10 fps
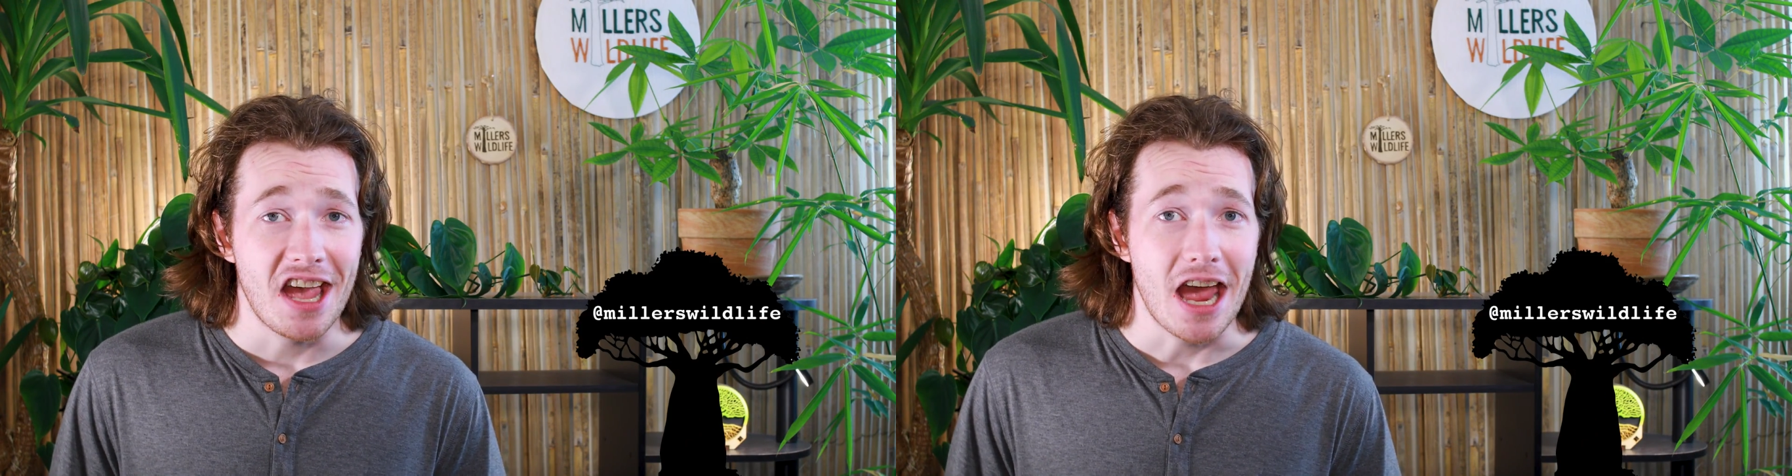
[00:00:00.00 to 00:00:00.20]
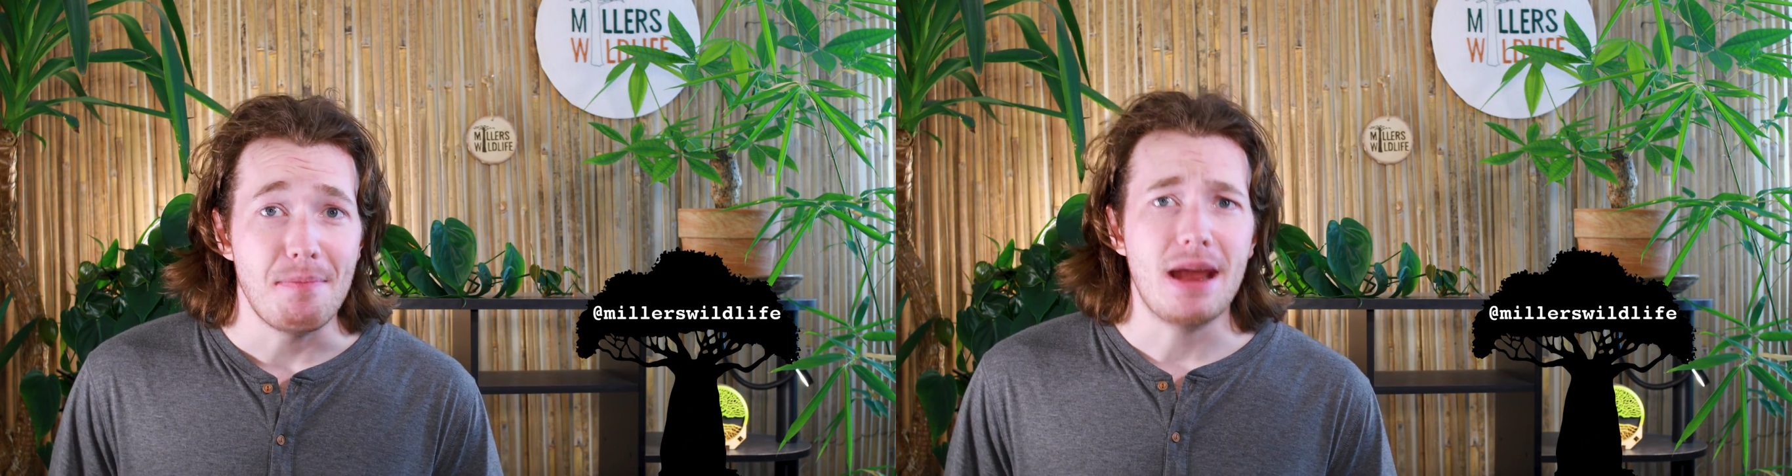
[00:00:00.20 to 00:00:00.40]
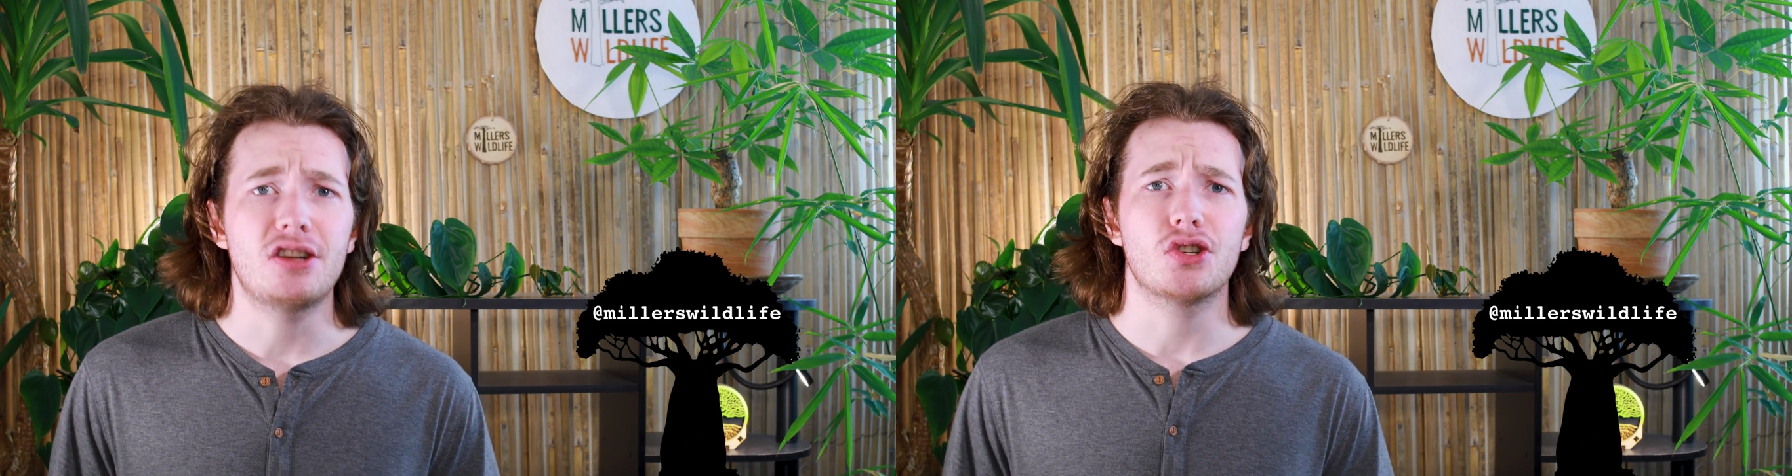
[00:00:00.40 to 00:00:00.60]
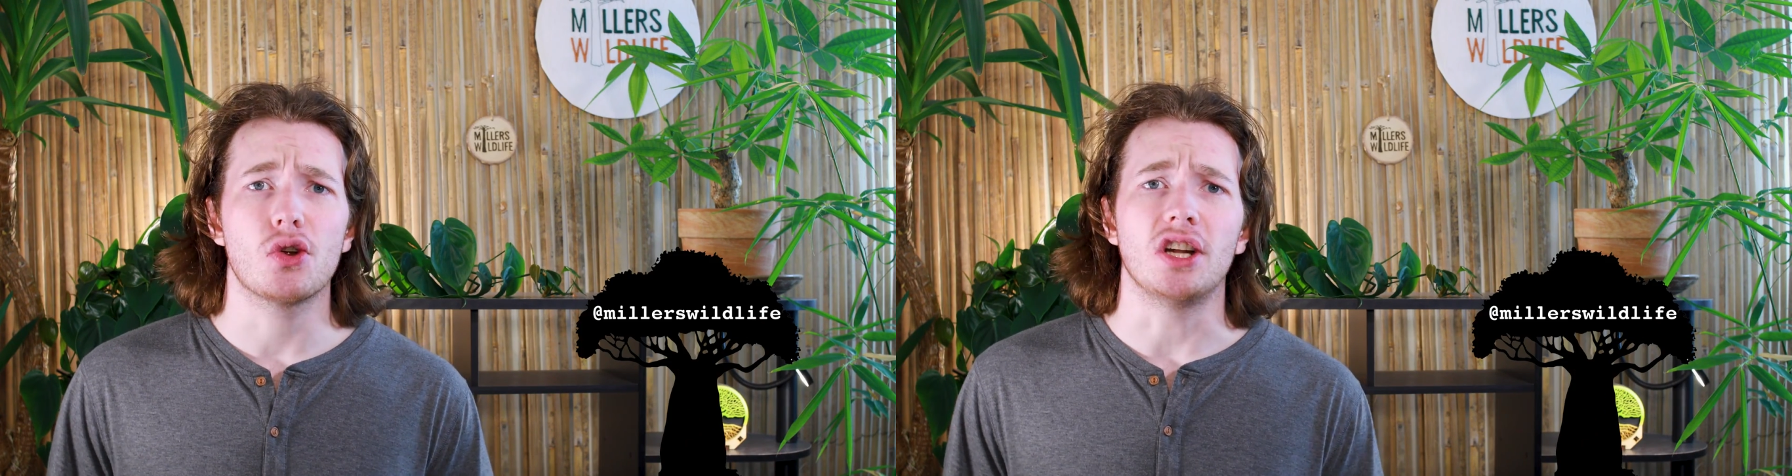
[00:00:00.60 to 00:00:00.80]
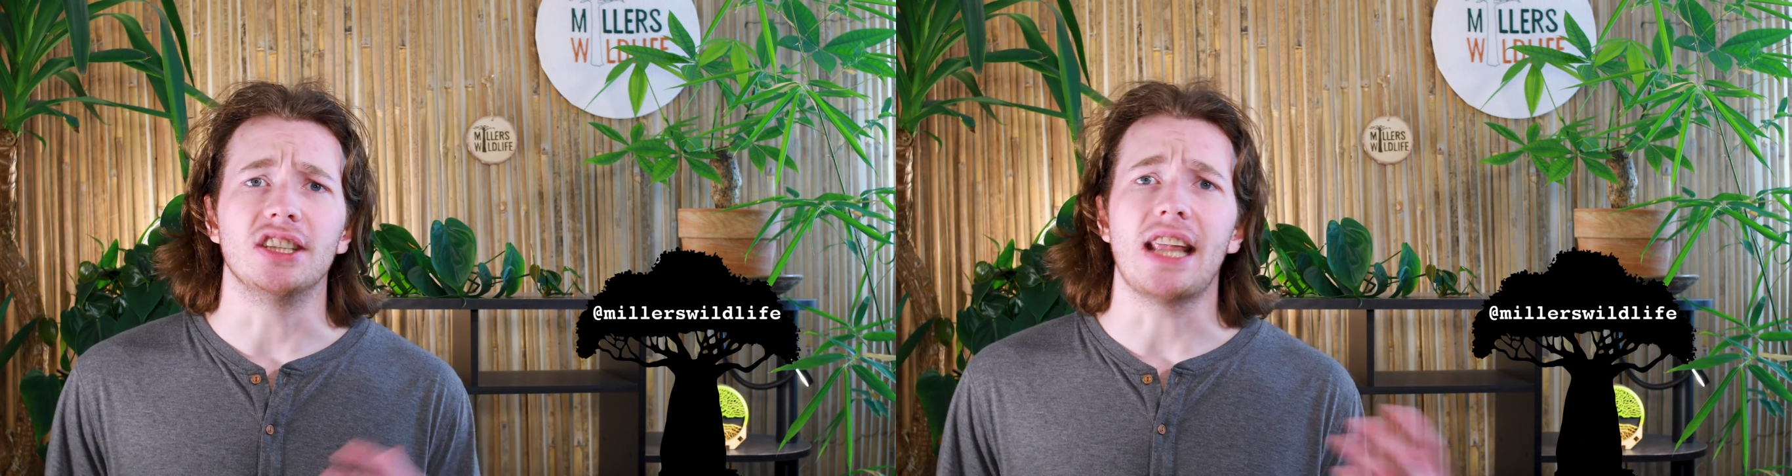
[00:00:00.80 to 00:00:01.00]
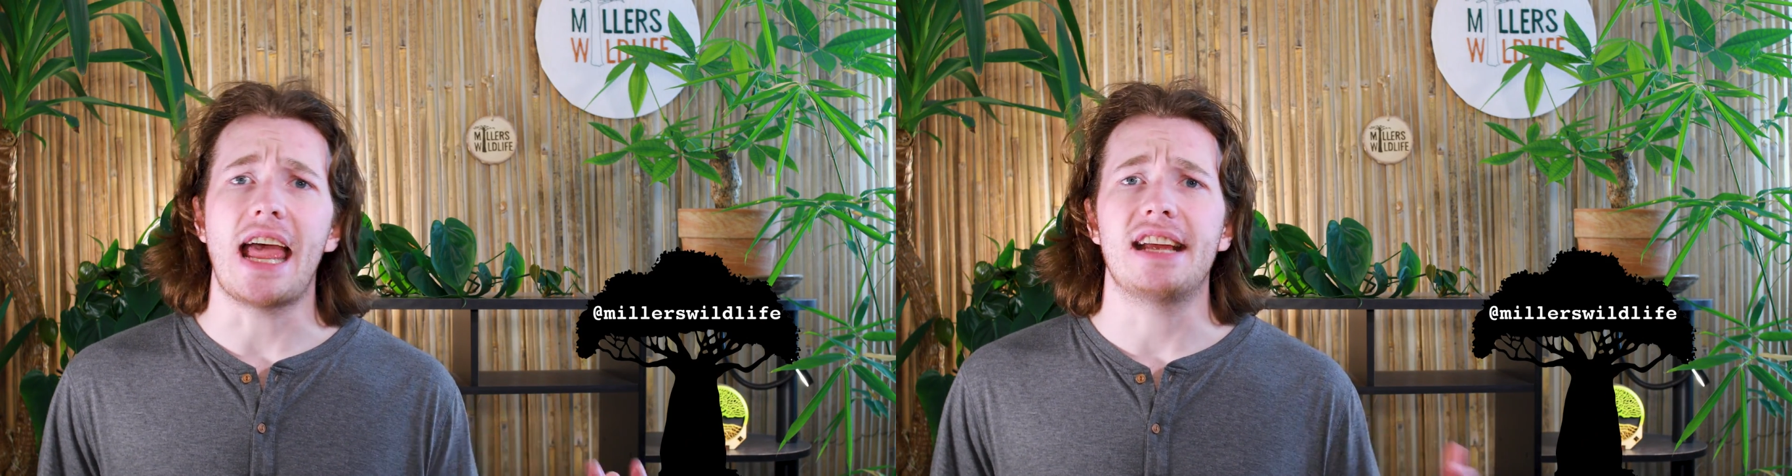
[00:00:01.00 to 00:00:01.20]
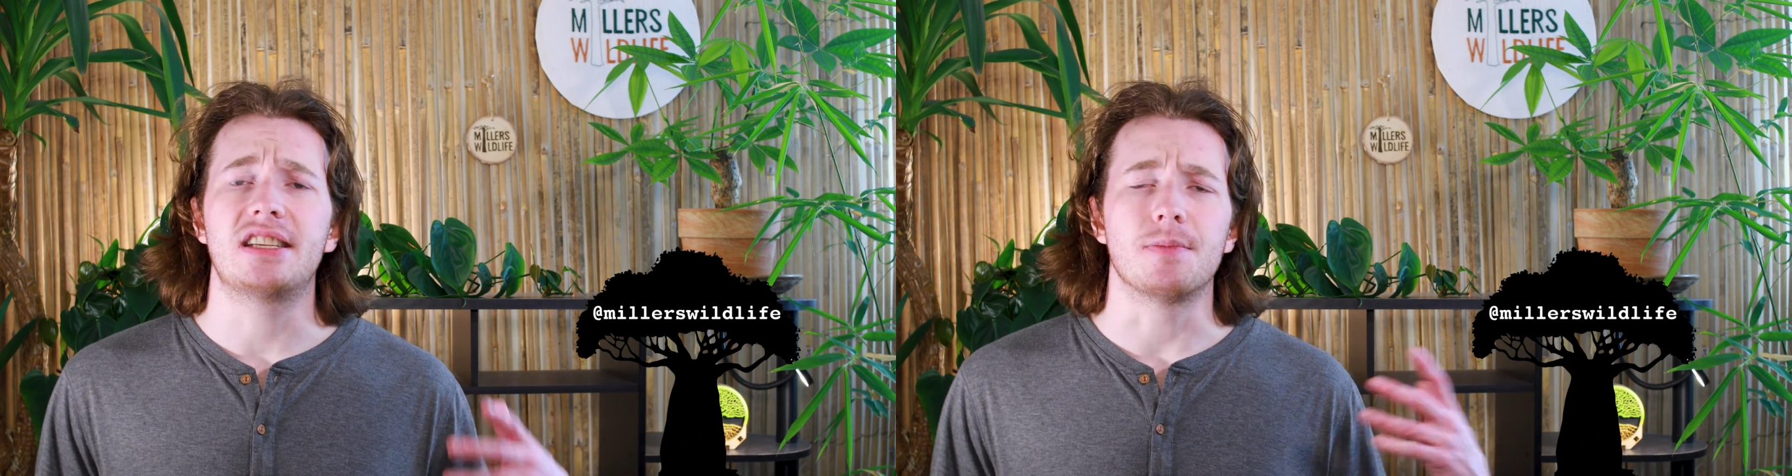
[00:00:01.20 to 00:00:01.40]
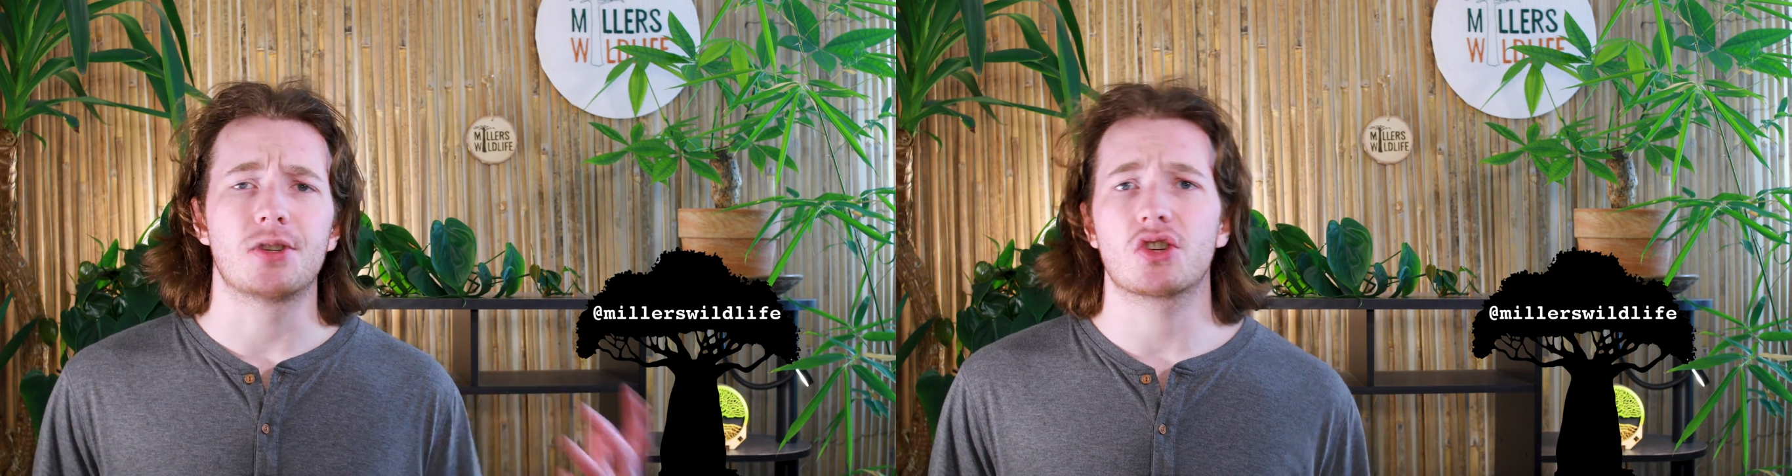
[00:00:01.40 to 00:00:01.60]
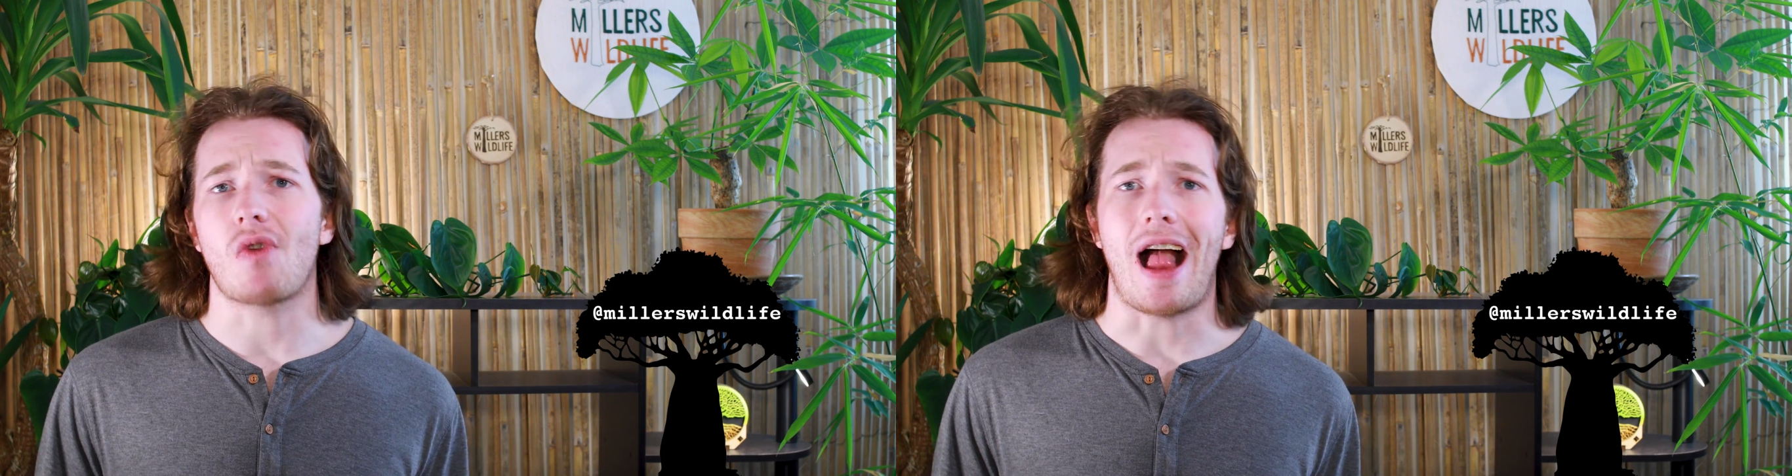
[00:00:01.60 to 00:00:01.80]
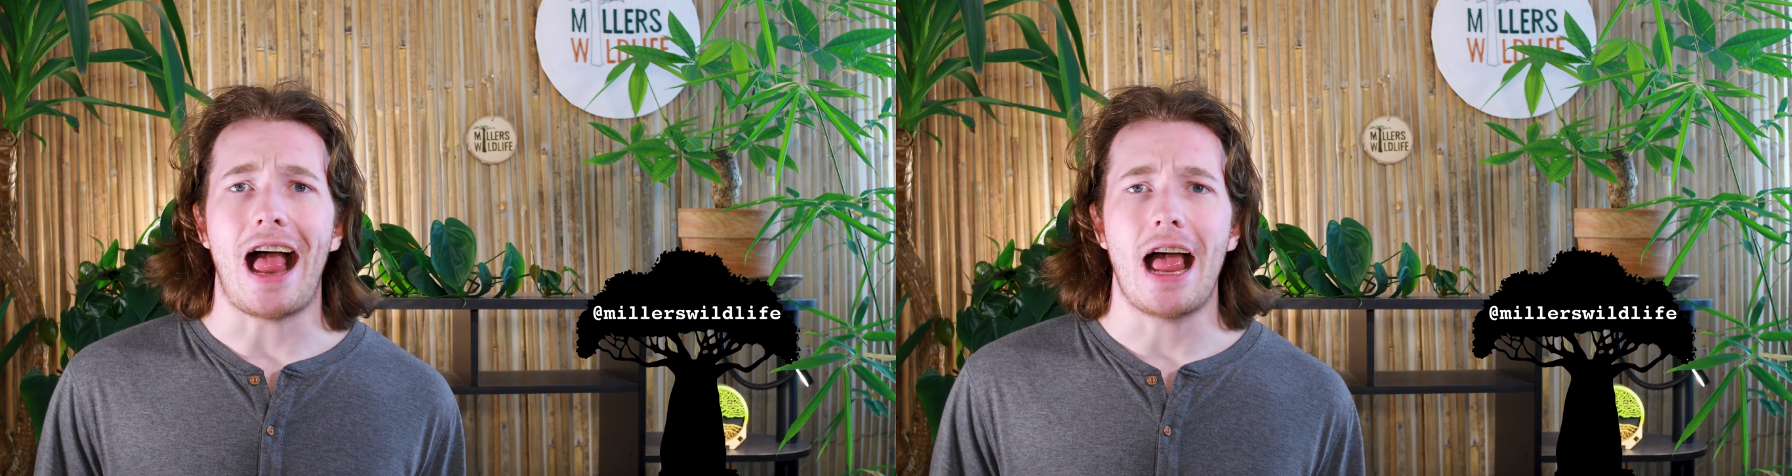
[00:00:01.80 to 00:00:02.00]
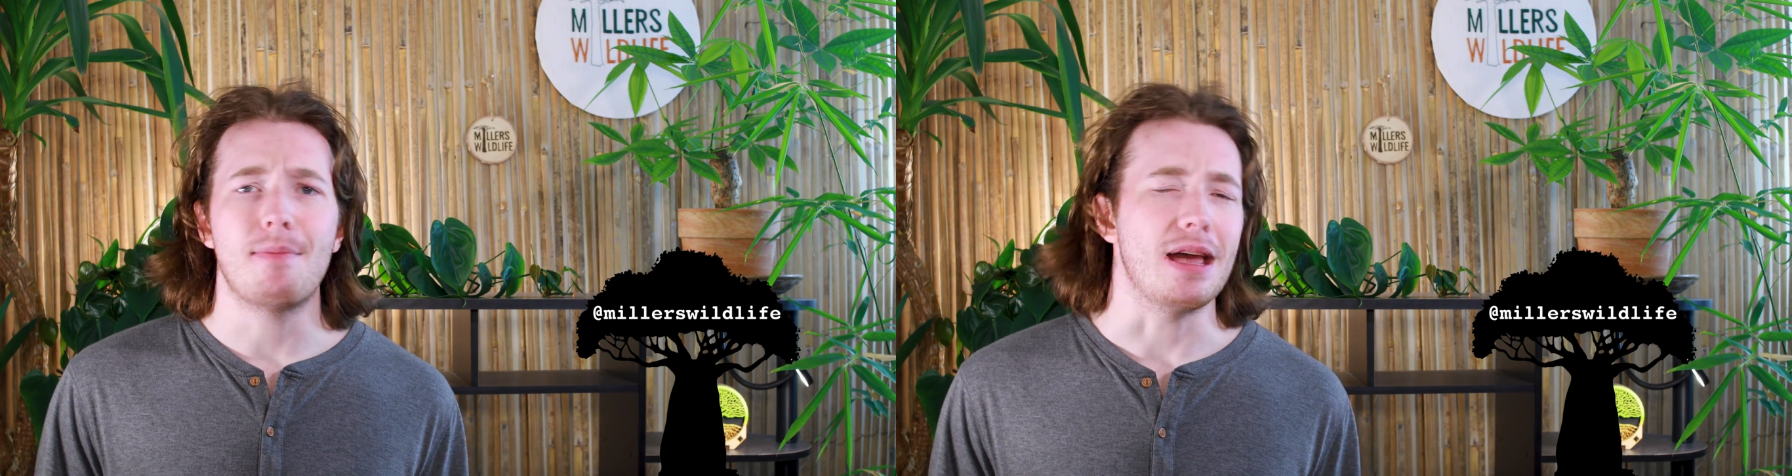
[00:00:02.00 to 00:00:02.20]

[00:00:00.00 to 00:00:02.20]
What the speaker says: and make sure to like, subscribe,